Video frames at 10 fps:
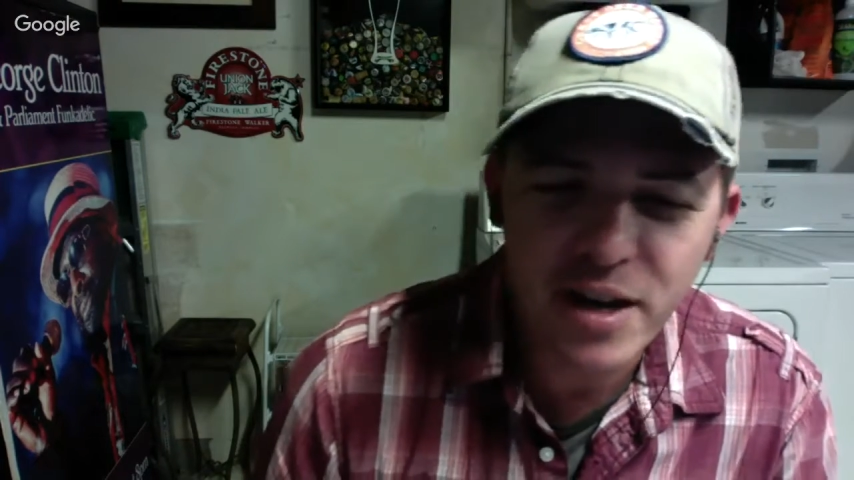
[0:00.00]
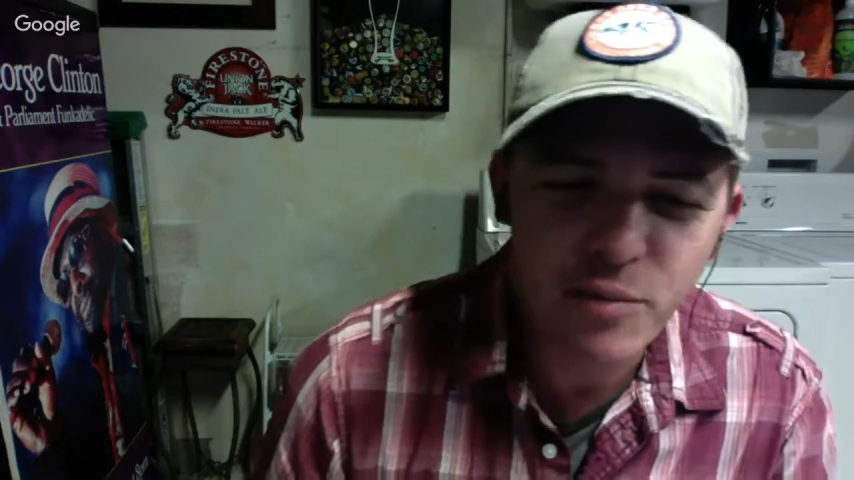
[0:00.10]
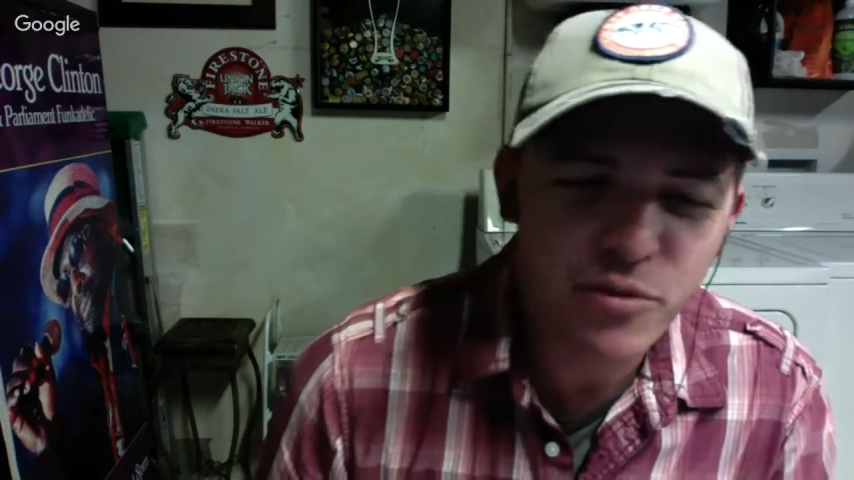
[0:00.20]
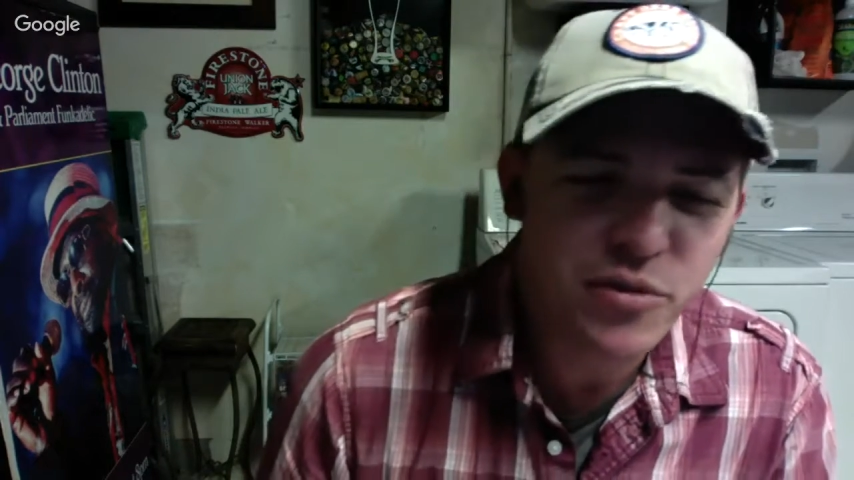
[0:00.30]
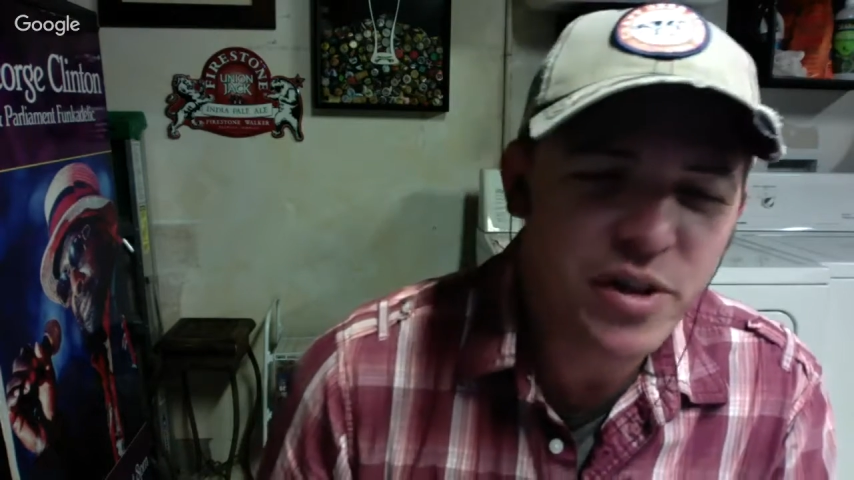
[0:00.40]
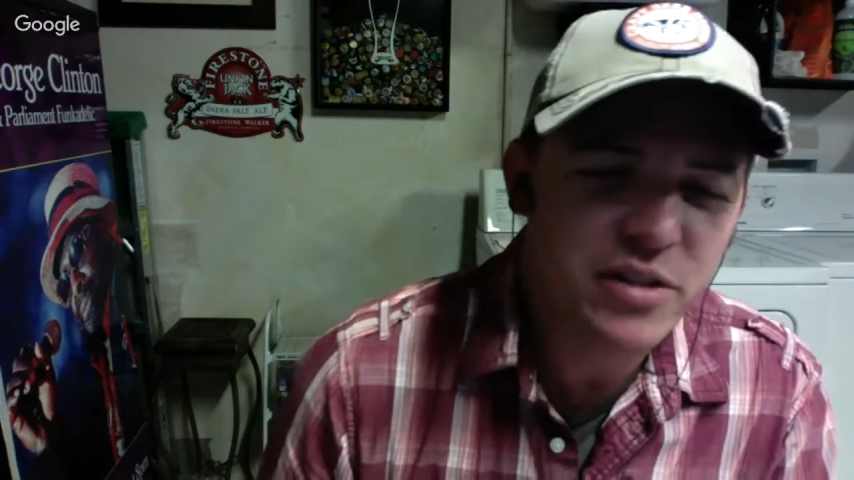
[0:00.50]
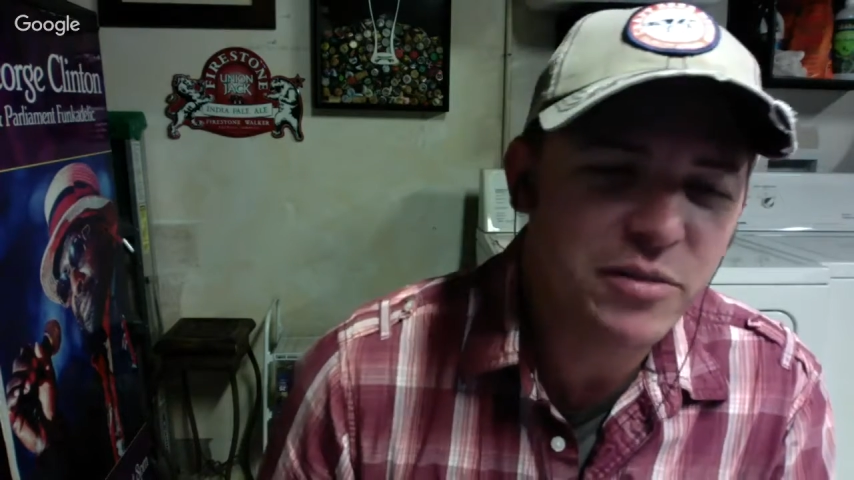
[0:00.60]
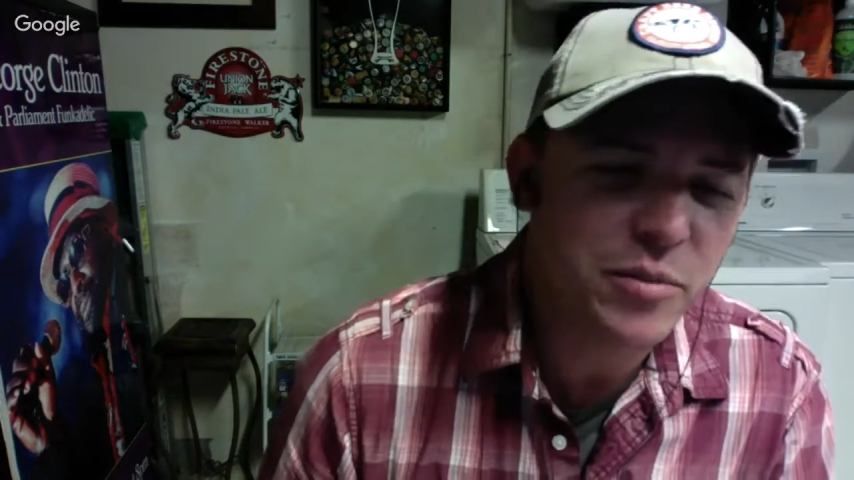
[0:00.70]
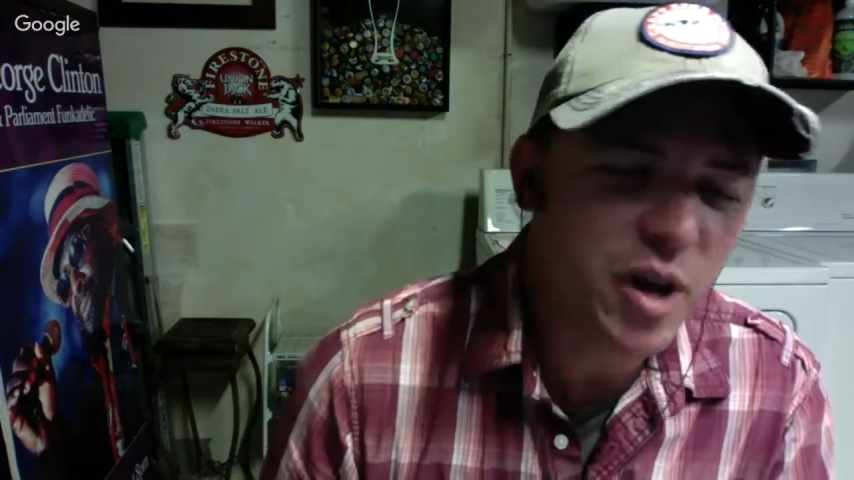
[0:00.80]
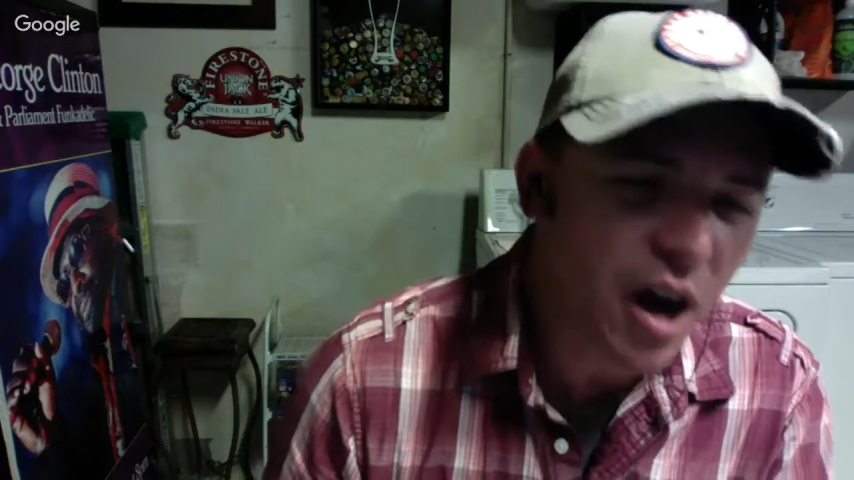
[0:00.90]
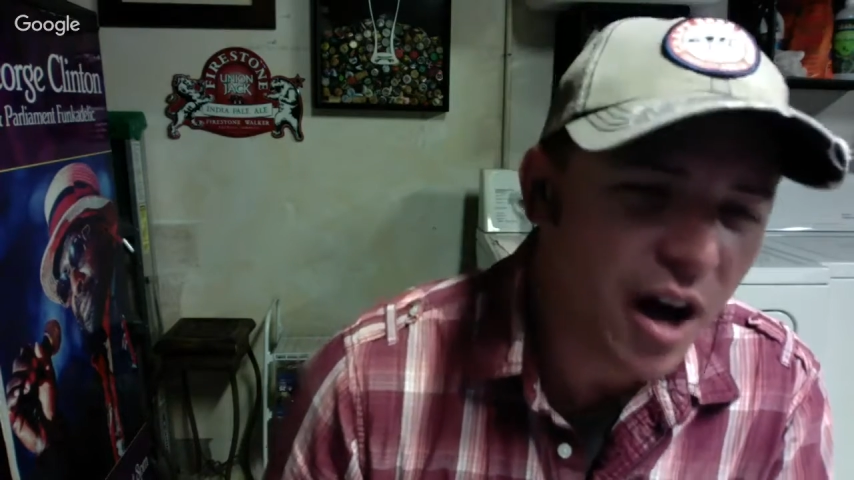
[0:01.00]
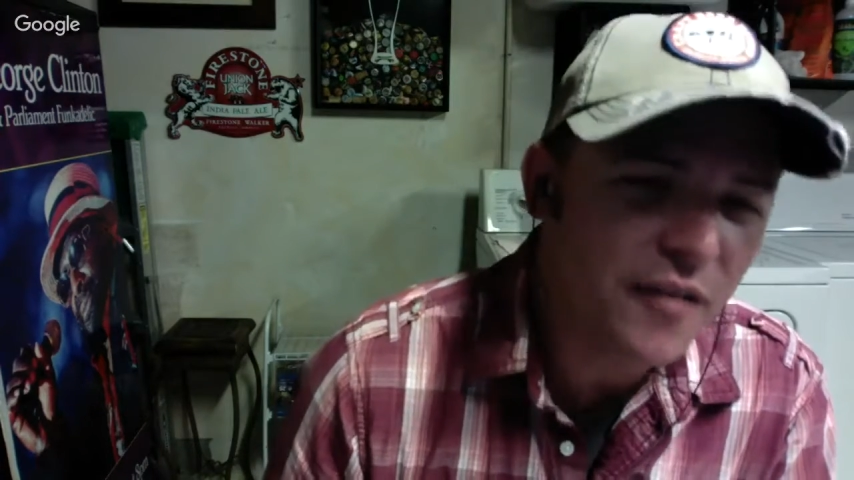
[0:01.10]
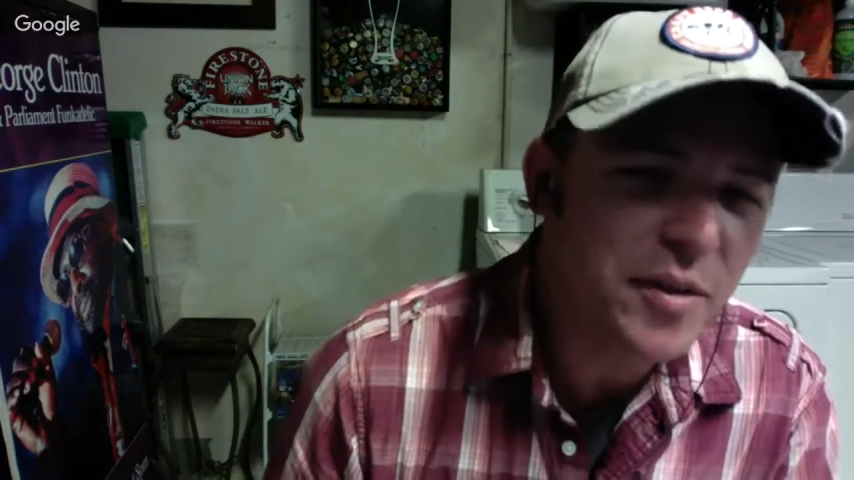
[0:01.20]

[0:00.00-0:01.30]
and we're drinking some coffee